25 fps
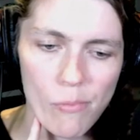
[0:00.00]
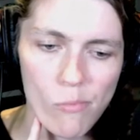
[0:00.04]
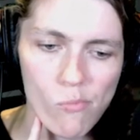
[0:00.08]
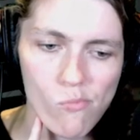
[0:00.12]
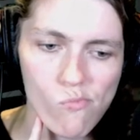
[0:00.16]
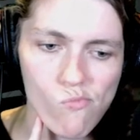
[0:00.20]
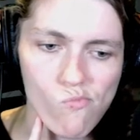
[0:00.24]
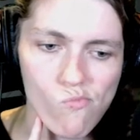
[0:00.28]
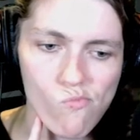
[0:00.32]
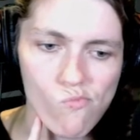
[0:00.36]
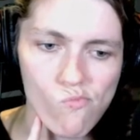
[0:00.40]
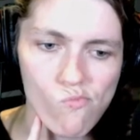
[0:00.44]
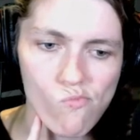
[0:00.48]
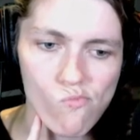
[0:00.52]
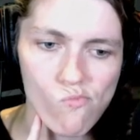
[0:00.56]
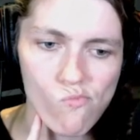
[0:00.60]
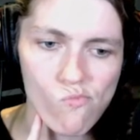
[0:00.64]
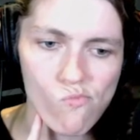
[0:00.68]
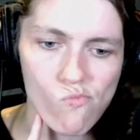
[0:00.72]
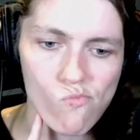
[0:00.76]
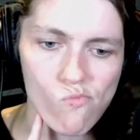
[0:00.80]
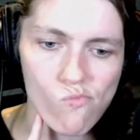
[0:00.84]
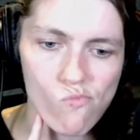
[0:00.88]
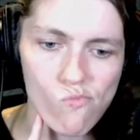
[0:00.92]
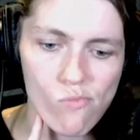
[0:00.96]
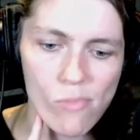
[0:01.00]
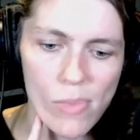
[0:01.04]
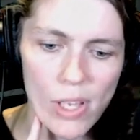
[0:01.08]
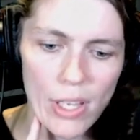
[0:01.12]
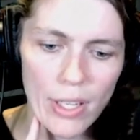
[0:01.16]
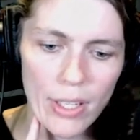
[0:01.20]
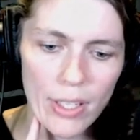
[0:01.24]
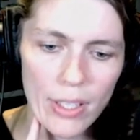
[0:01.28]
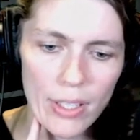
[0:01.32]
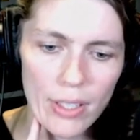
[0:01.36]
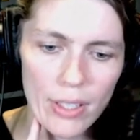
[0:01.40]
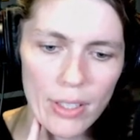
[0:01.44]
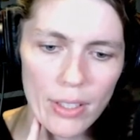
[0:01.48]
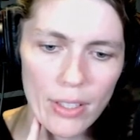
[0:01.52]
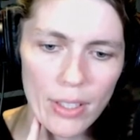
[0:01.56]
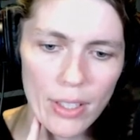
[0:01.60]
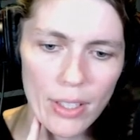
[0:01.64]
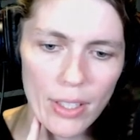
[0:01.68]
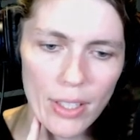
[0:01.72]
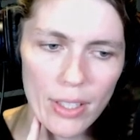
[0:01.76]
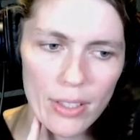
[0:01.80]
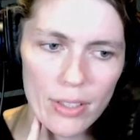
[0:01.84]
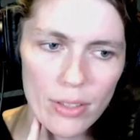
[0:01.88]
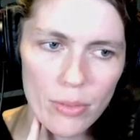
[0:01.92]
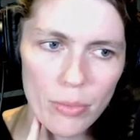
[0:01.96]
And I
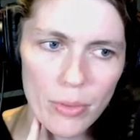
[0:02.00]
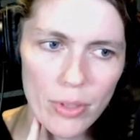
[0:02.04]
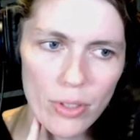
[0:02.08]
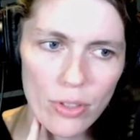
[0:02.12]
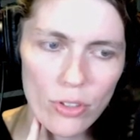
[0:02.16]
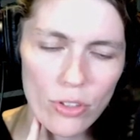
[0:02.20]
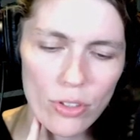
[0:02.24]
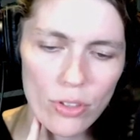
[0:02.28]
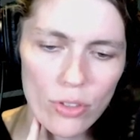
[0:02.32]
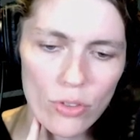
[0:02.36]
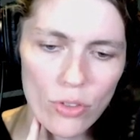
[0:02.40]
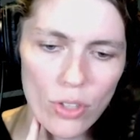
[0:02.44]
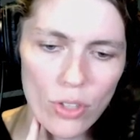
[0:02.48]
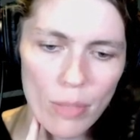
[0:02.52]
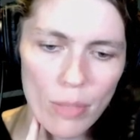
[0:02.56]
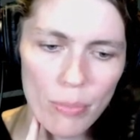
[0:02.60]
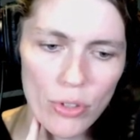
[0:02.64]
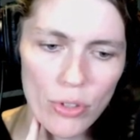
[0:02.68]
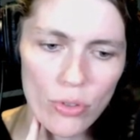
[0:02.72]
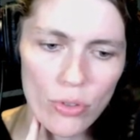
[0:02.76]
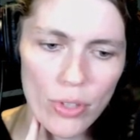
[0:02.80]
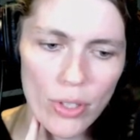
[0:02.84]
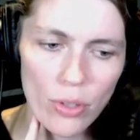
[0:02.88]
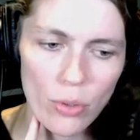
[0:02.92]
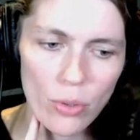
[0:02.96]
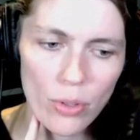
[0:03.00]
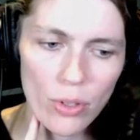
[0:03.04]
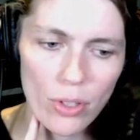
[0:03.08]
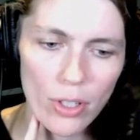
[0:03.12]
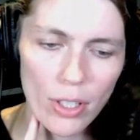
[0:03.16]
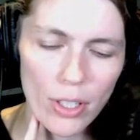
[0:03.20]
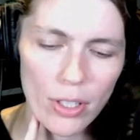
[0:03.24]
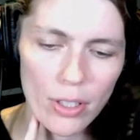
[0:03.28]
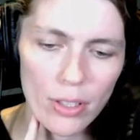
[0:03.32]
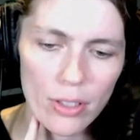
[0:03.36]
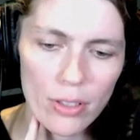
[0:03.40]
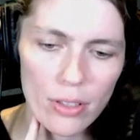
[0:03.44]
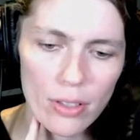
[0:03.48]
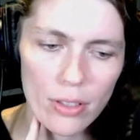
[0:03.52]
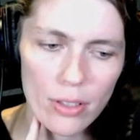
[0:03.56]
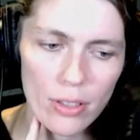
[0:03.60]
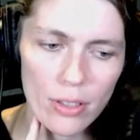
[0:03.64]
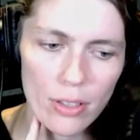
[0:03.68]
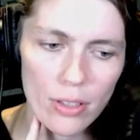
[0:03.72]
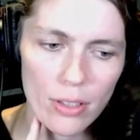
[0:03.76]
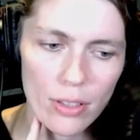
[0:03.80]
guess we'll just drop a Dreadhorde Arcanist.